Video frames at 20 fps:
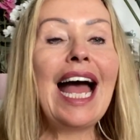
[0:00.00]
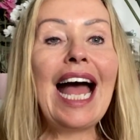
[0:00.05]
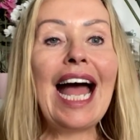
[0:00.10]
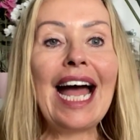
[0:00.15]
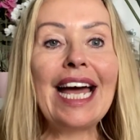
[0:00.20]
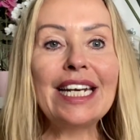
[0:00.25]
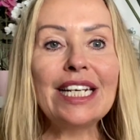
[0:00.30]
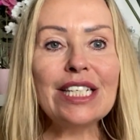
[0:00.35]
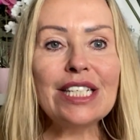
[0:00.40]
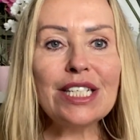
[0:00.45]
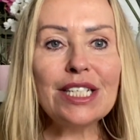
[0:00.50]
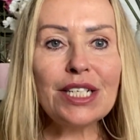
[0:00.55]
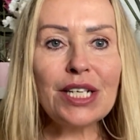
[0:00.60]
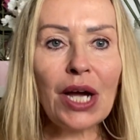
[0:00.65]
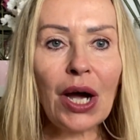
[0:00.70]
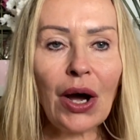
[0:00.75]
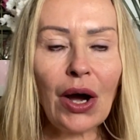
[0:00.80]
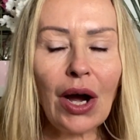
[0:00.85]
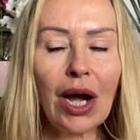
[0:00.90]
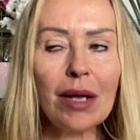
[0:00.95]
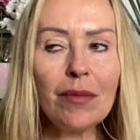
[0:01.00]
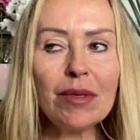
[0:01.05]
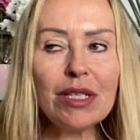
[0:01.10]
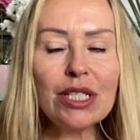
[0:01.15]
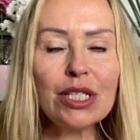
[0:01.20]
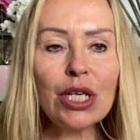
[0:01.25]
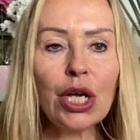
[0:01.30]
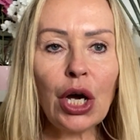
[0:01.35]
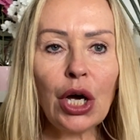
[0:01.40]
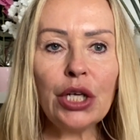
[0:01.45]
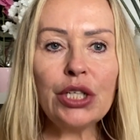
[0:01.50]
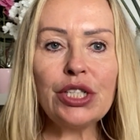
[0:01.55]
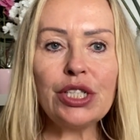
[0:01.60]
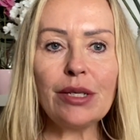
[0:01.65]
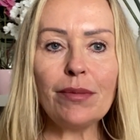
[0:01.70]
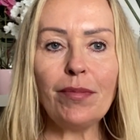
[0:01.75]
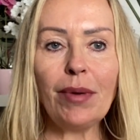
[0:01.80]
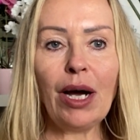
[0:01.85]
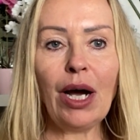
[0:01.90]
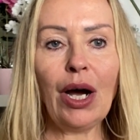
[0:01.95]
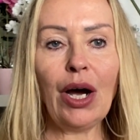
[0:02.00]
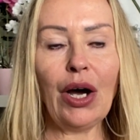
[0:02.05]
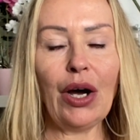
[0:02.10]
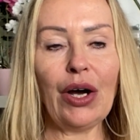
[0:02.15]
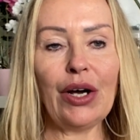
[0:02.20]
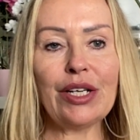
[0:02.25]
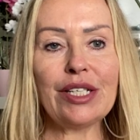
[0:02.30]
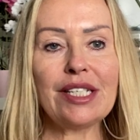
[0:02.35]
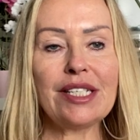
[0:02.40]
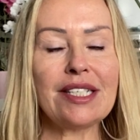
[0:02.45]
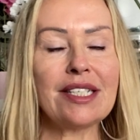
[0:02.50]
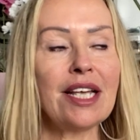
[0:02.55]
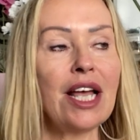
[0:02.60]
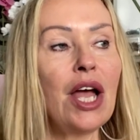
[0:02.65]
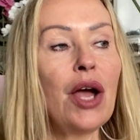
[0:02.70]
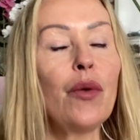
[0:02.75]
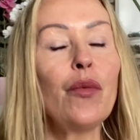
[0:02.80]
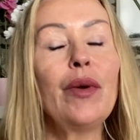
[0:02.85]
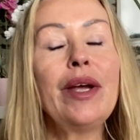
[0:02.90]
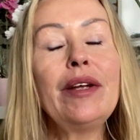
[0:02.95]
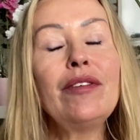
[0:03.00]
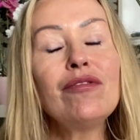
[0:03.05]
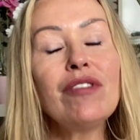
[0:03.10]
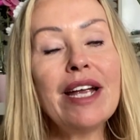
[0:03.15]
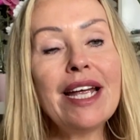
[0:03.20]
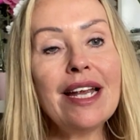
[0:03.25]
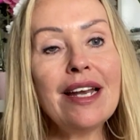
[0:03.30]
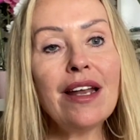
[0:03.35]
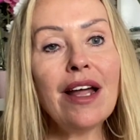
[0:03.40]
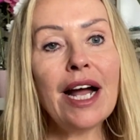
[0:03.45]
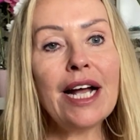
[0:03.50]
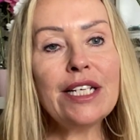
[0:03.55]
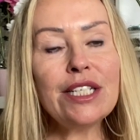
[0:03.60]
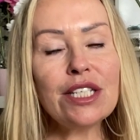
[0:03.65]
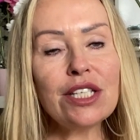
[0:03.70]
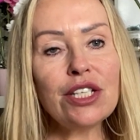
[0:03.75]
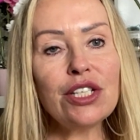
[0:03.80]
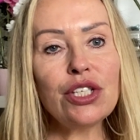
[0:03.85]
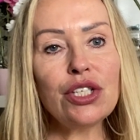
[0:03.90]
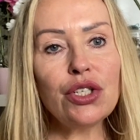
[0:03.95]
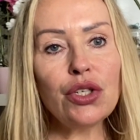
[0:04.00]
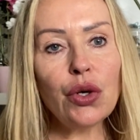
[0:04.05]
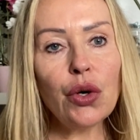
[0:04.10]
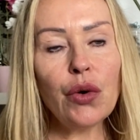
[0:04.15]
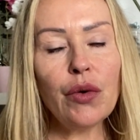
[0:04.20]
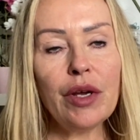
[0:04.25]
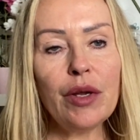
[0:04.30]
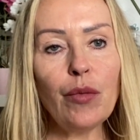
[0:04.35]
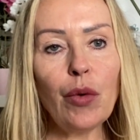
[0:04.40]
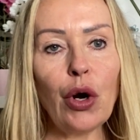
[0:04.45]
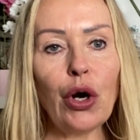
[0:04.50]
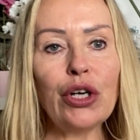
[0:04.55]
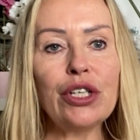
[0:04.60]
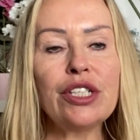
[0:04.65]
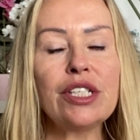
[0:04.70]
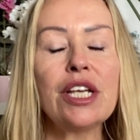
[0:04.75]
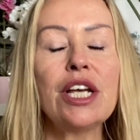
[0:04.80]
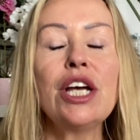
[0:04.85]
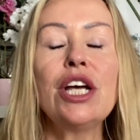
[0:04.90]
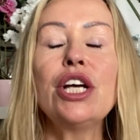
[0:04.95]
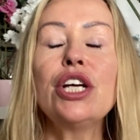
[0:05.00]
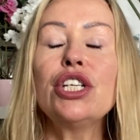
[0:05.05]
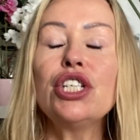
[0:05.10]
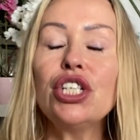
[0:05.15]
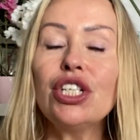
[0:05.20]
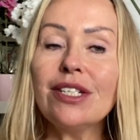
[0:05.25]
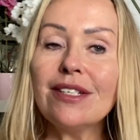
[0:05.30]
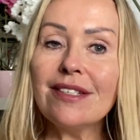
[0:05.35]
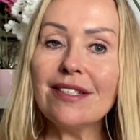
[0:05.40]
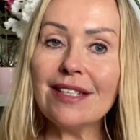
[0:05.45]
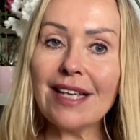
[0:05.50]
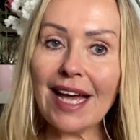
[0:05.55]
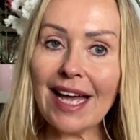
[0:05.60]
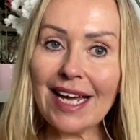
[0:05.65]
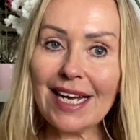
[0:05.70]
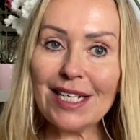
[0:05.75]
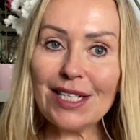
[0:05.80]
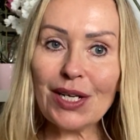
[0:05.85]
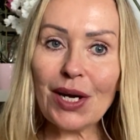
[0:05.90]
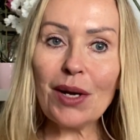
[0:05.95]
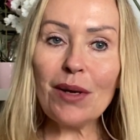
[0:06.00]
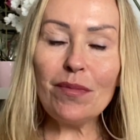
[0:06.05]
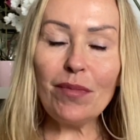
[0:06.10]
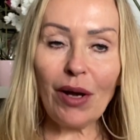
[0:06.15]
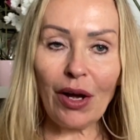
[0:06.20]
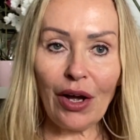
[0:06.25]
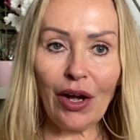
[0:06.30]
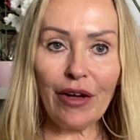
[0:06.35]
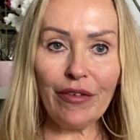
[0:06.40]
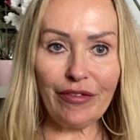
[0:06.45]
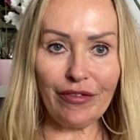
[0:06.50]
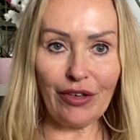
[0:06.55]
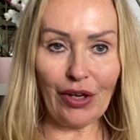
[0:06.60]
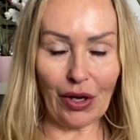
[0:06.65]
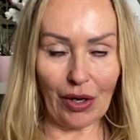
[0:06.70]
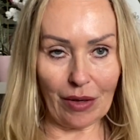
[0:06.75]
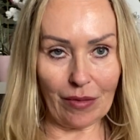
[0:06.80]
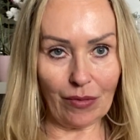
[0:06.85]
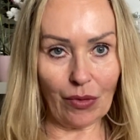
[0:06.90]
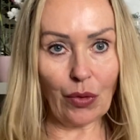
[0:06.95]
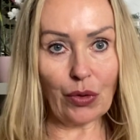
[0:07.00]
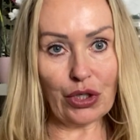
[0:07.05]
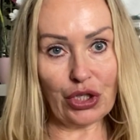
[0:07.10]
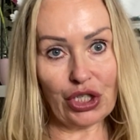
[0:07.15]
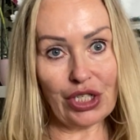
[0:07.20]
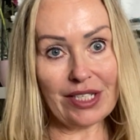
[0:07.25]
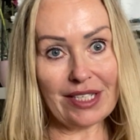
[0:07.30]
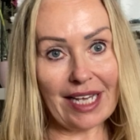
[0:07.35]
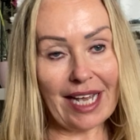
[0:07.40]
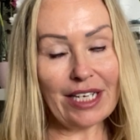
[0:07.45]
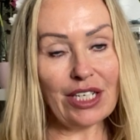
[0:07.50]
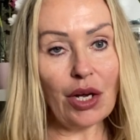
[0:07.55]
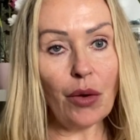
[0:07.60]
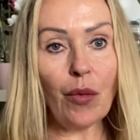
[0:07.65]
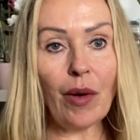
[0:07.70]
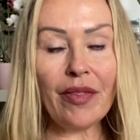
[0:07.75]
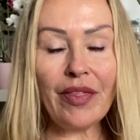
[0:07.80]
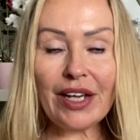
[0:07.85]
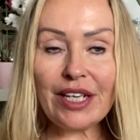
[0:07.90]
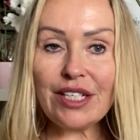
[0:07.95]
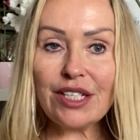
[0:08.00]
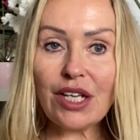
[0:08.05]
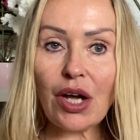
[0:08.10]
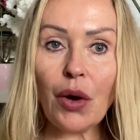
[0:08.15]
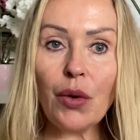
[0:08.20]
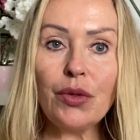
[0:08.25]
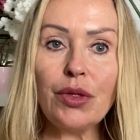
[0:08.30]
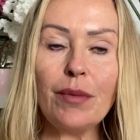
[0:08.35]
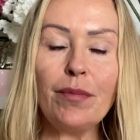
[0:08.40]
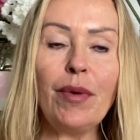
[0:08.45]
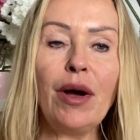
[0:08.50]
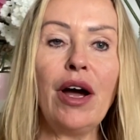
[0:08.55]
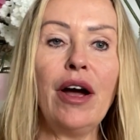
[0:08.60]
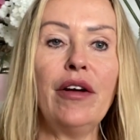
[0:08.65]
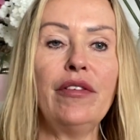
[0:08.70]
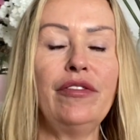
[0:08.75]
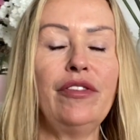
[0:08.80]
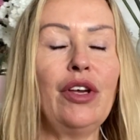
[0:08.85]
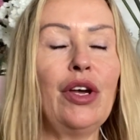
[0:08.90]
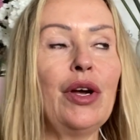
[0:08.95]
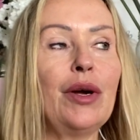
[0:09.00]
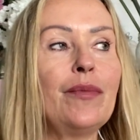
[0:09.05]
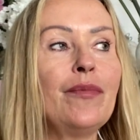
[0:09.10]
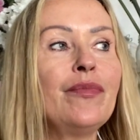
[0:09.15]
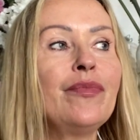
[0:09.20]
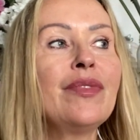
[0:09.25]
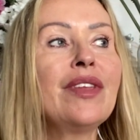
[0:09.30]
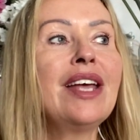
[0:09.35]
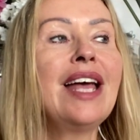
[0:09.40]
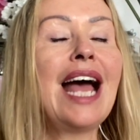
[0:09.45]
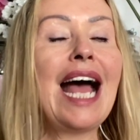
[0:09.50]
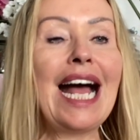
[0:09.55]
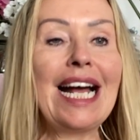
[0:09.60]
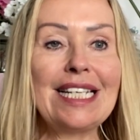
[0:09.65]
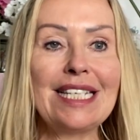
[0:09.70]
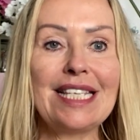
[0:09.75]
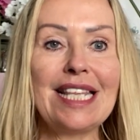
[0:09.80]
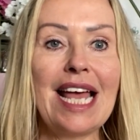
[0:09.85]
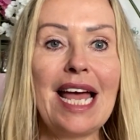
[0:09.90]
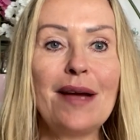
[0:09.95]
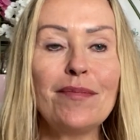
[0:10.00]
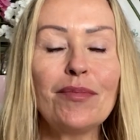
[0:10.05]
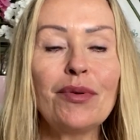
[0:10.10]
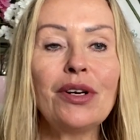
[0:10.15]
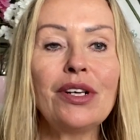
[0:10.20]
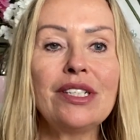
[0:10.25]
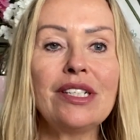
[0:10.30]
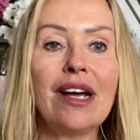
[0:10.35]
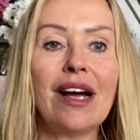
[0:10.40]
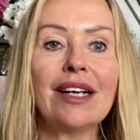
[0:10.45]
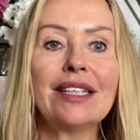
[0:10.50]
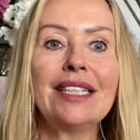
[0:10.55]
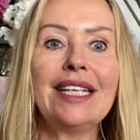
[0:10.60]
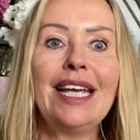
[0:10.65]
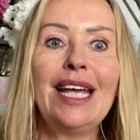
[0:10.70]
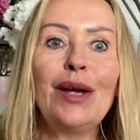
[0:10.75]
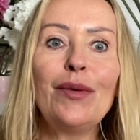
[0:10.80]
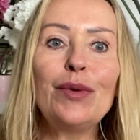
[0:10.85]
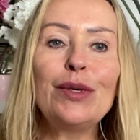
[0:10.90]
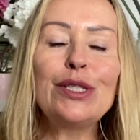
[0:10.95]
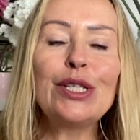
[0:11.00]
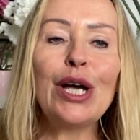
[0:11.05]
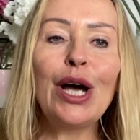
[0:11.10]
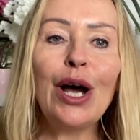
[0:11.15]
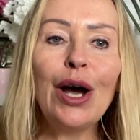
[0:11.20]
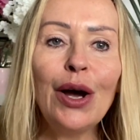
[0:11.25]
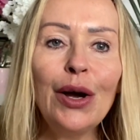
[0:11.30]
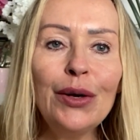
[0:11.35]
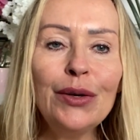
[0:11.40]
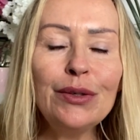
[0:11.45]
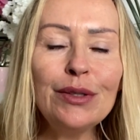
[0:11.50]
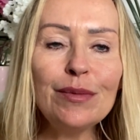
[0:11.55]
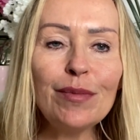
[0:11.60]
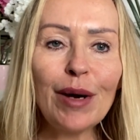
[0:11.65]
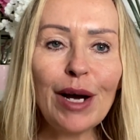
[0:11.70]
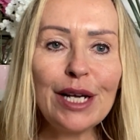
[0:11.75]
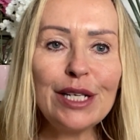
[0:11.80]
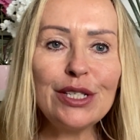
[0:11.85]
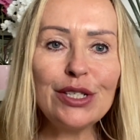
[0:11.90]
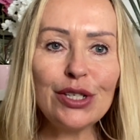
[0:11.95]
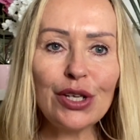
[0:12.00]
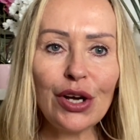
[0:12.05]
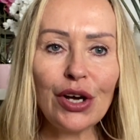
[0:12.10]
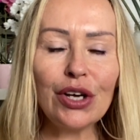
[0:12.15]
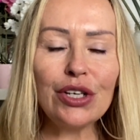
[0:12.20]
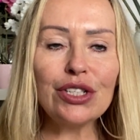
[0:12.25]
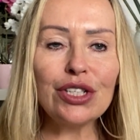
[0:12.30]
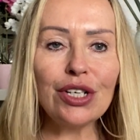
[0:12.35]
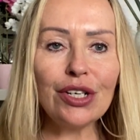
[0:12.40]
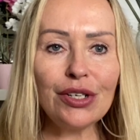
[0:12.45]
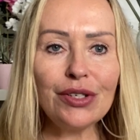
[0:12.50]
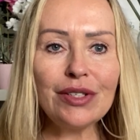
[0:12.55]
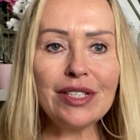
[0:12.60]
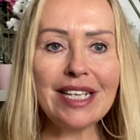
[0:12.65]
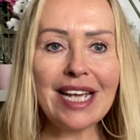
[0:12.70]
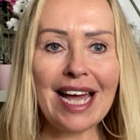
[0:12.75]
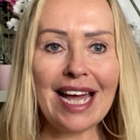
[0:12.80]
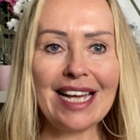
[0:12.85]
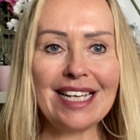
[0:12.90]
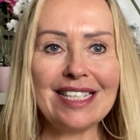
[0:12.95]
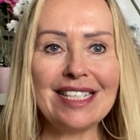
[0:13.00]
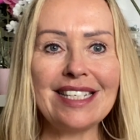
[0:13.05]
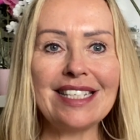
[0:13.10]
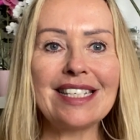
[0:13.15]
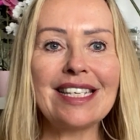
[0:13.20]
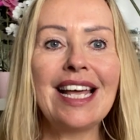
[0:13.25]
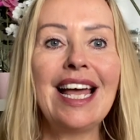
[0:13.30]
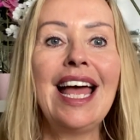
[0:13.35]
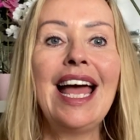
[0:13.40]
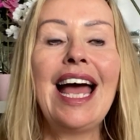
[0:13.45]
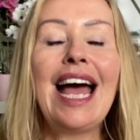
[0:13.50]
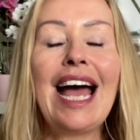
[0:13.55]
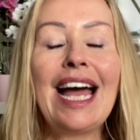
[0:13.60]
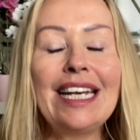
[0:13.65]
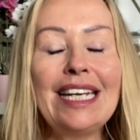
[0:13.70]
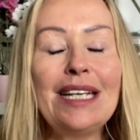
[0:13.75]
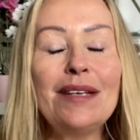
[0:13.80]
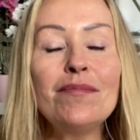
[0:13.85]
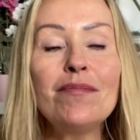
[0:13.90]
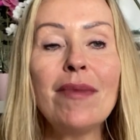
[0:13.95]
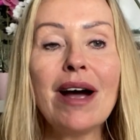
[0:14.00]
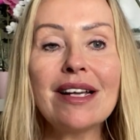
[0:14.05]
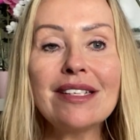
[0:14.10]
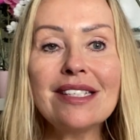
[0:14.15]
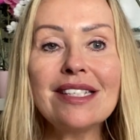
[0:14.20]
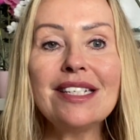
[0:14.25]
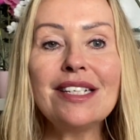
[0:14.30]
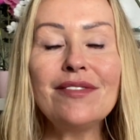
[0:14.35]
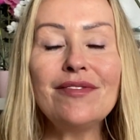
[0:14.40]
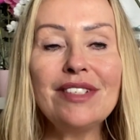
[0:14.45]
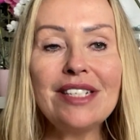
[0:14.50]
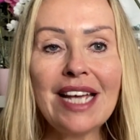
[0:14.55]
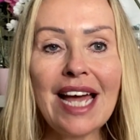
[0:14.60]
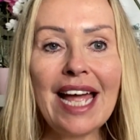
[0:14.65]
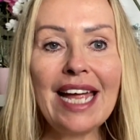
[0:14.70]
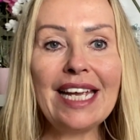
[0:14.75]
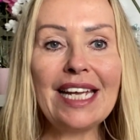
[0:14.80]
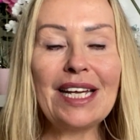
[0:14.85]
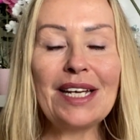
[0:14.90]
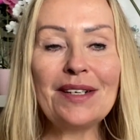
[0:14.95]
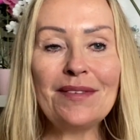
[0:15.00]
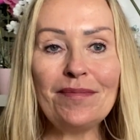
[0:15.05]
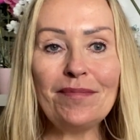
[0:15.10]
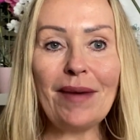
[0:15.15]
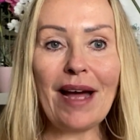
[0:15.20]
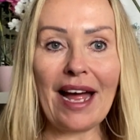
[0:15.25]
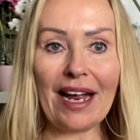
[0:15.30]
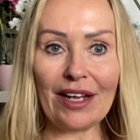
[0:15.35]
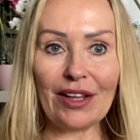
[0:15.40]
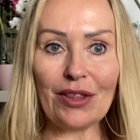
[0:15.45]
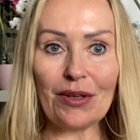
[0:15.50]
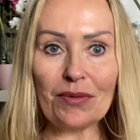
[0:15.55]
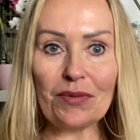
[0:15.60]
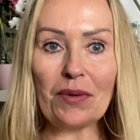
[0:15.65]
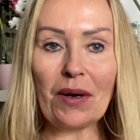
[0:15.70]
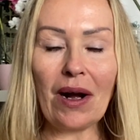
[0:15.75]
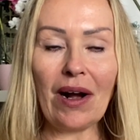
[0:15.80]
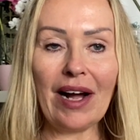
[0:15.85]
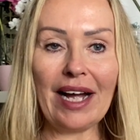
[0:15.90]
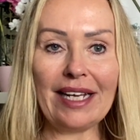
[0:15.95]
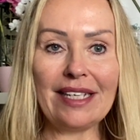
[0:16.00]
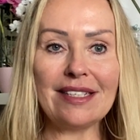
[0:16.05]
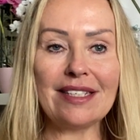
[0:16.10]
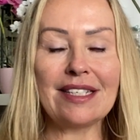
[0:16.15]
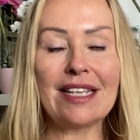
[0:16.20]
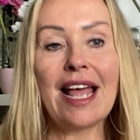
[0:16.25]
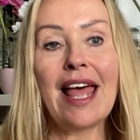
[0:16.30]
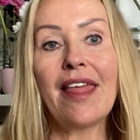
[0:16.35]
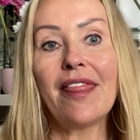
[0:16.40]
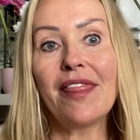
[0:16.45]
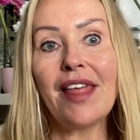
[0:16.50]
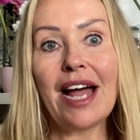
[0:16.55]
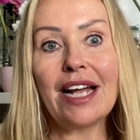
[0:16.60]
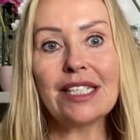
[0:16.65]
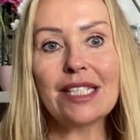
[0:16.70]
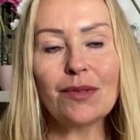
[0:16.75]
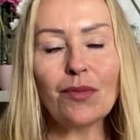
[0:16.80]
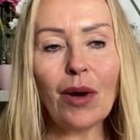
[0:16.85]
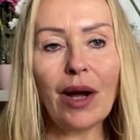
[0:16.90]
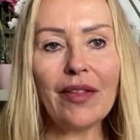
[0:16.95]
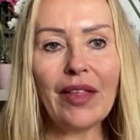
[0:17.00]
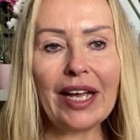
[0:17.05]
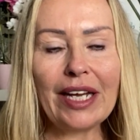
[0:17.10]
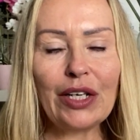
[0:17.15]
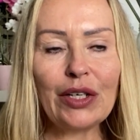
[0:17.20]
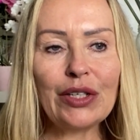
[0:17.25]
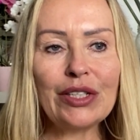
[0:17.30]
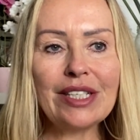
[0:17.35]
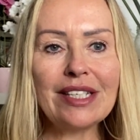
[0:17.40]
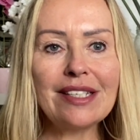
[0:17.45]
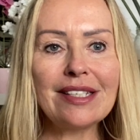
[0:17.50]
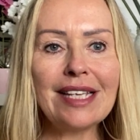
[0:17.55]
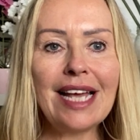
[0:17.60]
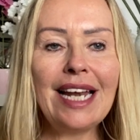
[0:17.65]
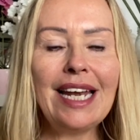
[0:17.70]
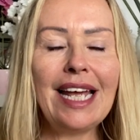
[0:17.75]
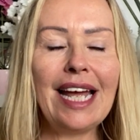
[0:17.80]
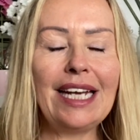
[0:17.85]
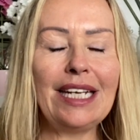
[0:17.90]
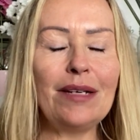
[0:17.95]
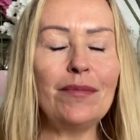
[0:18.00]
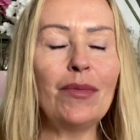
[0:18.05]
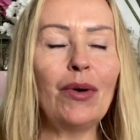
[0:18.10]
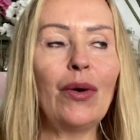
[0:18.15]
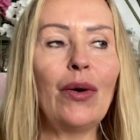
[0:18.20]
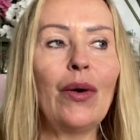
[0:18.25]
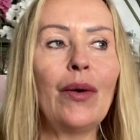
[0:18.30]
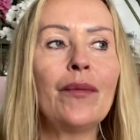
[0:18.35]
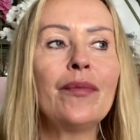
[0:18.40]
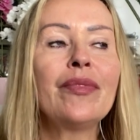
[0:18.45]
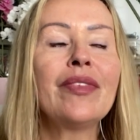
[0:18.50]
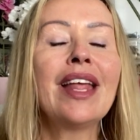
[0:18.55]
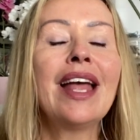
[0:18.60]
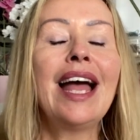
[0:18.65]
And as time has gone to pass, we realised the story was Shiseido perfume, or Shiseido, when they sold the perfume as their product, it was owned by Seage Lutens, and he must have taken back the rights. That's why they couldn't sell it anymore.